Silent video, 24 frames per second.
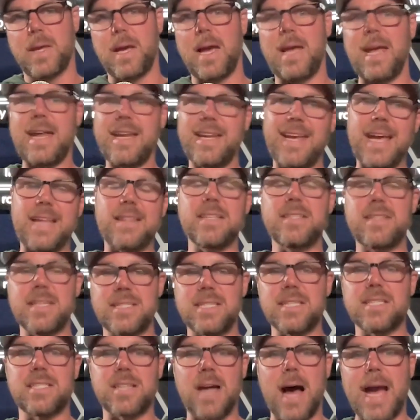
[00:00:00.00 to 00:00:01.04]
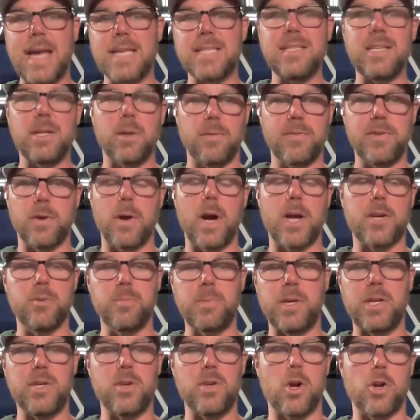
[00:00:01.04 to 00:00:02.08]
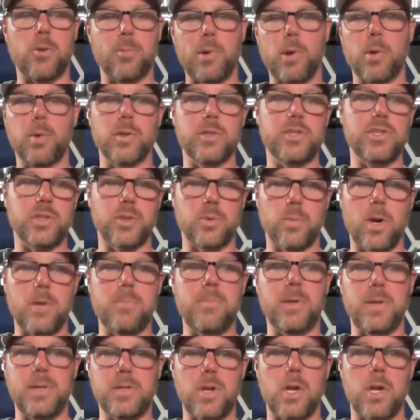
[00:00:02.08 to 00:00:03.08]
and again, this is size, you know, if you're a $100 million brokerage and you're $1 million